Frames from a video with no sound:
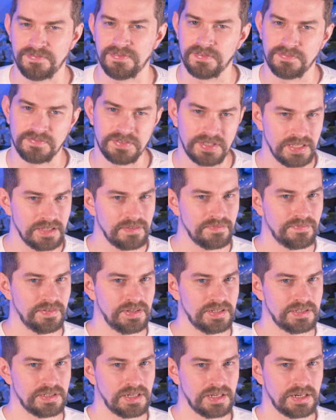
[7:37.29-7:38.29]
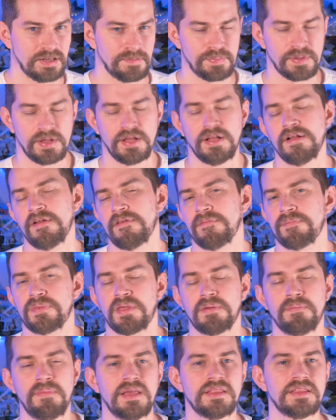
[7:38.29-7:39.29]
15 feet to get up?
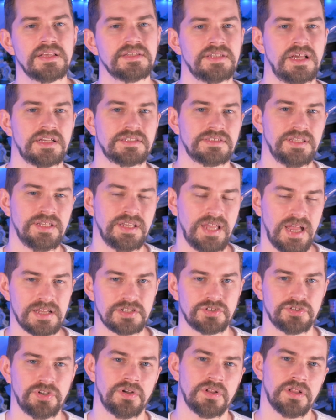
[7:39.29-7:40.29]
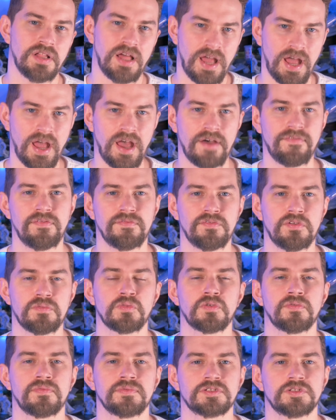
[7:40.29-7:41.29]
They made this as the catch-all, half of your
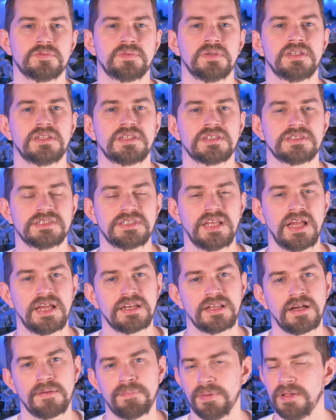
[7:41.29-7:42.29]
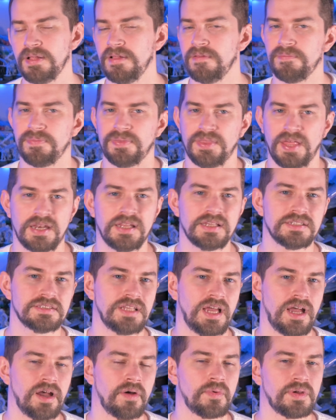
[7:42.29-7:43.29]
movement speed to stand up. That is
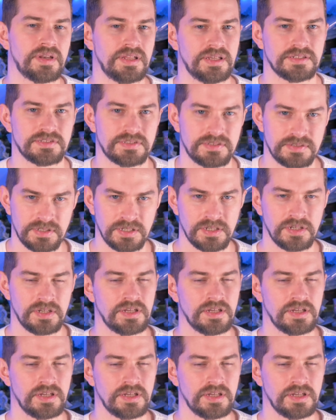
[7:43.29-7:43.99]
how it is.